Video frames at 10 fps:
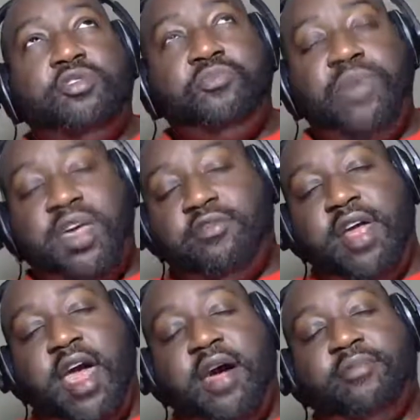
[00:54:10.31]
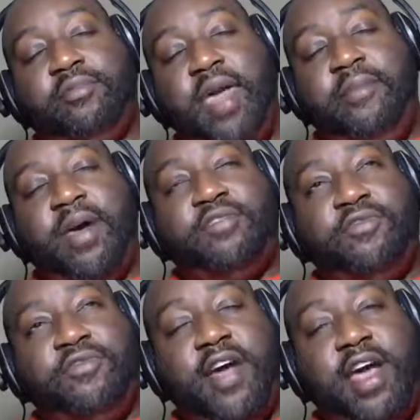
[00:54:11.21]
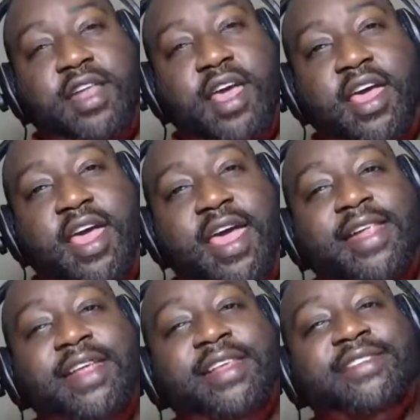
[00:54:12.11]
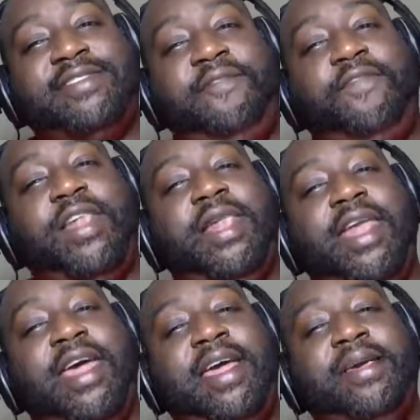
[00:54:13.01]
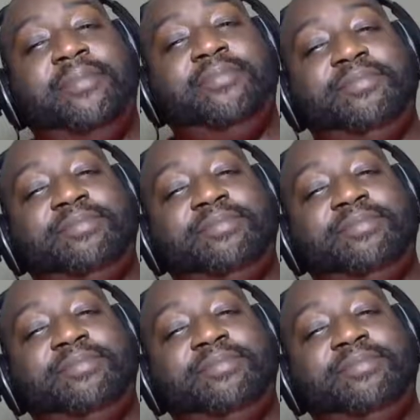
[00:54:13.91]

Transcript: new Big Crit album came out on Friday, and it is flames.